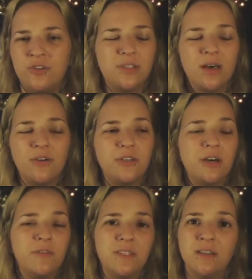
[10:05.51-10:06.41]
Just tell
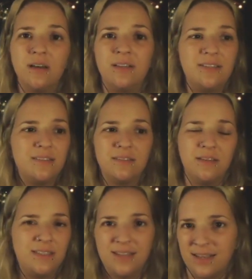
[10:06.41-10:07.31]
yourself it's done. He's
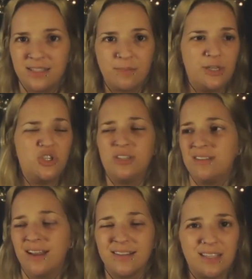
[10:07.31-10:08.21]
texting me, she's
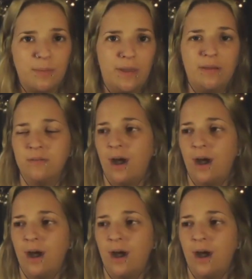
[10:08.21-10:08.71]
texting me.